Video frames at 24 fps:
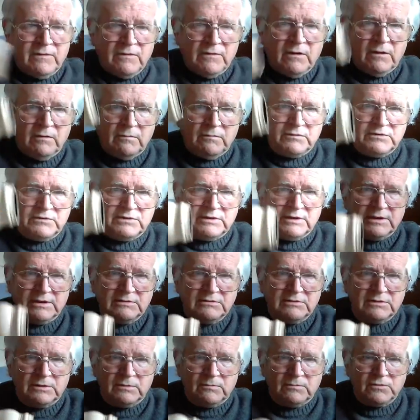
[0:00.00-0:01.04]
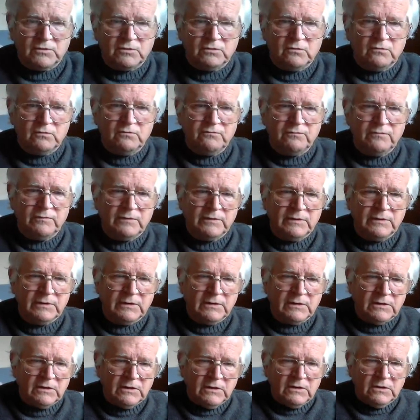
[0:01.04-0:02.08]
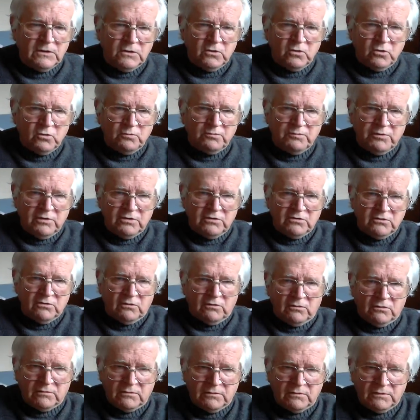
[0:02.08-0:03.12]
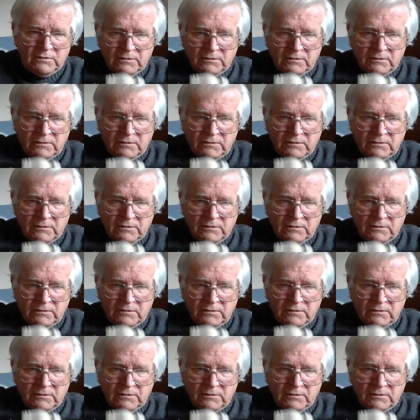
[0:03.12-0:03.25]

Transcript: obviously that comes off. You put it on,